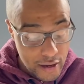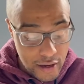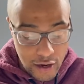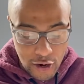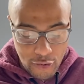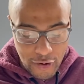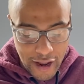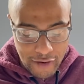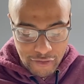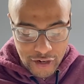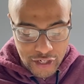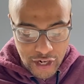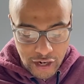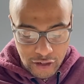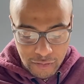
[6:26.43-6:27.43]
Oh, Avery,
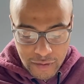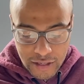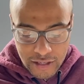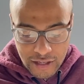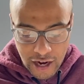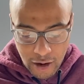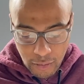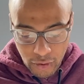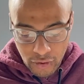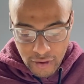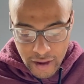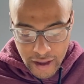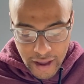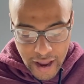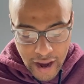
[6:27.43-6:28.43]
chuckled Mrs. Arable.
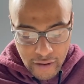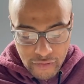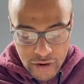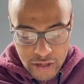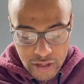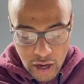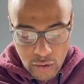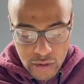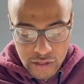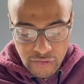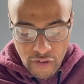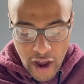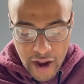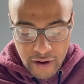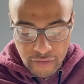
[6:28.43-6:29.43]
Avery is always
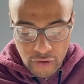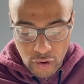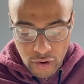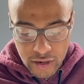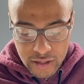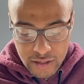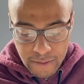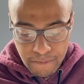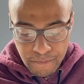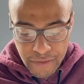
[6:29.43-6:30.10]
fine, of course.